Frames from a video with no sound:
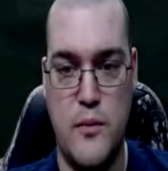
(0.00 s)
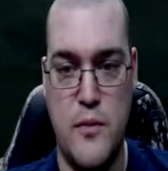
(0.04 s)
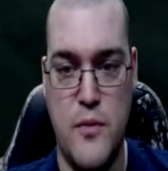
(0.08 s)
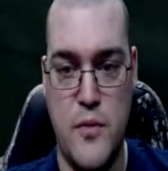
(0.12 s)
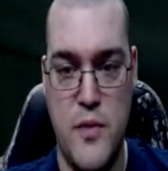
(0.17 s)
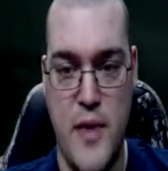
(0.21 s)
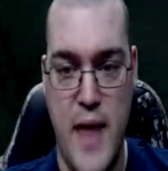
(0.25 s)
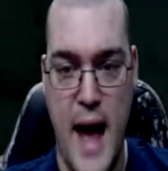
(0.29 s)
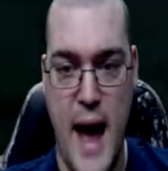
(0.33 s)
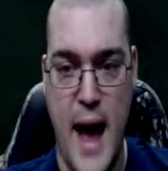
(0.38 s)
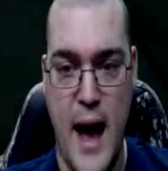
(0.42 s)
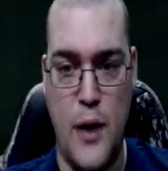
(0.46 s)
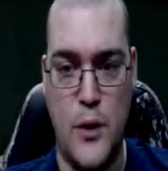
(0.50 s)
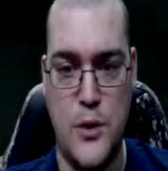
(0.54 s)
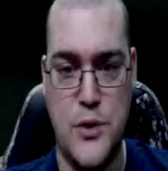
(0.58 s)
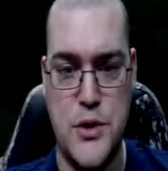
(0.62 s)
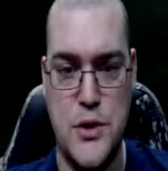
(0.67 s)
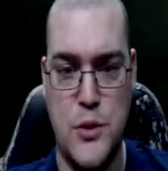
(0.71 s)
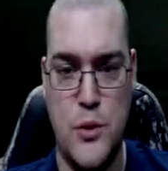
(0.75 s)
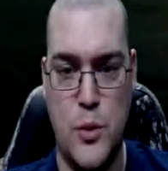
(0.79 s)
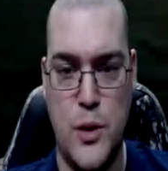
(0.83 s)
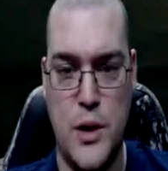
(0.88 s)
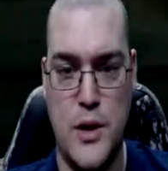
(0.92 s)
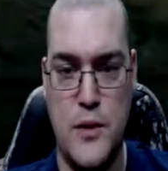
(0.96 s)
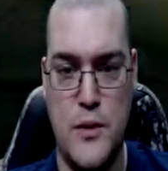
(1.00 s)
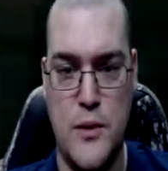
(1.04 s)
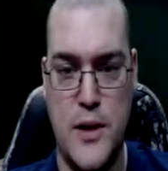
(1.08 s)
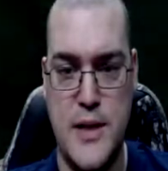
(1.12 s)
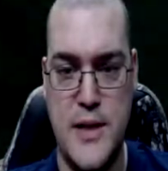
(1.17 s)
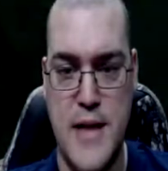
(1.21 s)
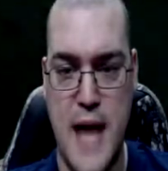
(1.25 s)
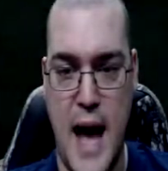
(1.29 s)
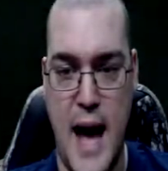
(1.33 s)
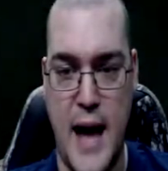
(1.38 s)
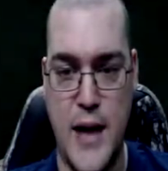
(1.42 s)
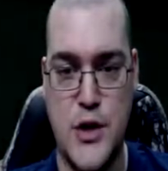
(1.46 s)
now to what is
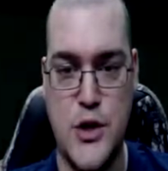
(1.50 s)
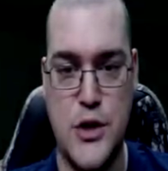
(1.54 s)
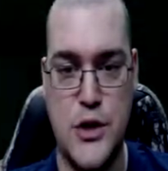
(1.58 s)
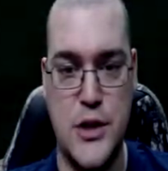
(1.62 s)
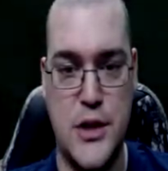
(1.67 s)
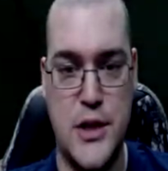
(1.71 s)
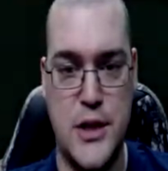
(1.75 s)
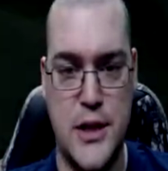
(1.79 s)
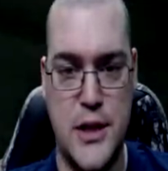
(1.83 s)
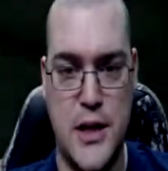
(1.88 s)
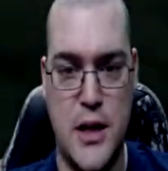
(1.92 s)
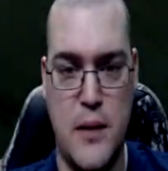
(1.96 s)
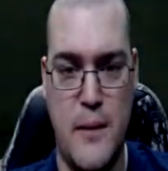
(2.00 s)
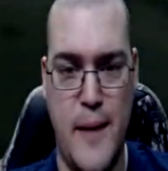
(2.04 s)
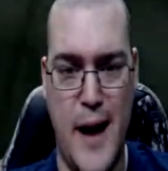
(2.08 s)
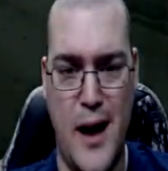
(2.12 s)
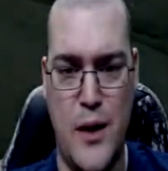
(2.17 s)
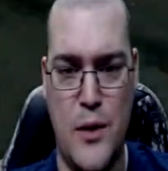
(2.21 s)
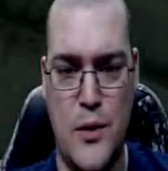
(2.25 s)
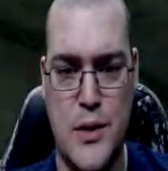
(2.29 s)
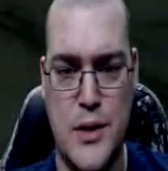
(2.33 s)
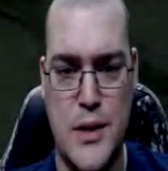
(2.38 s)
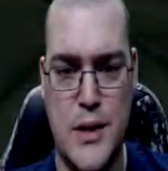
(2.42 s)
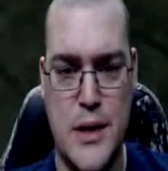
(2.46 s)
actually going to come out.